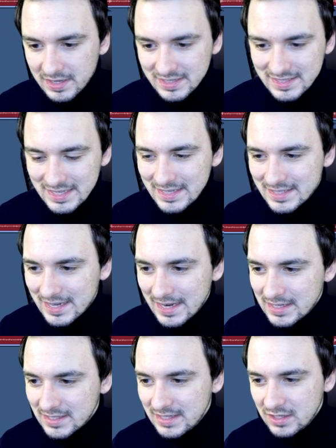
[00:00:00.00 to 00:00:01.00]
because these
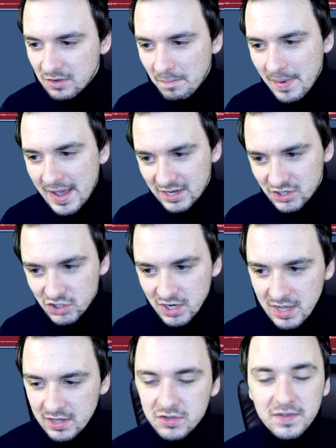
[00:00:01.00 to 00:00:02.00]
settings need to match.
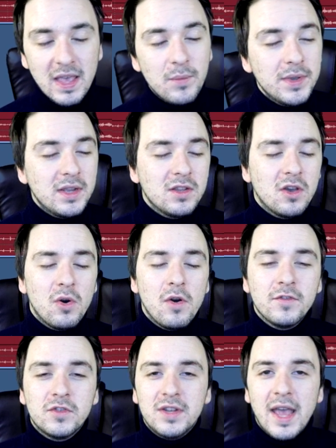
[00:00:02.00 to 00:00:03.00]
So then we can go
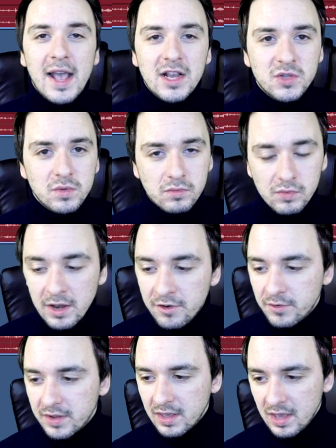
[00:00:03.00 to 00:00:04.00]
over to the actual
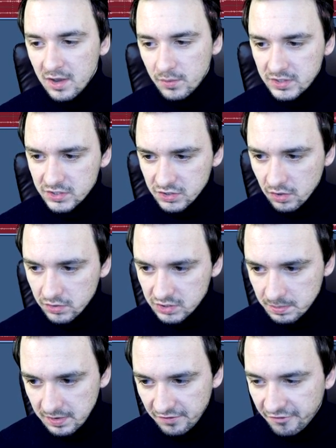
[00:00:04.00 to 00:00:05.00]
rendering, which is going to be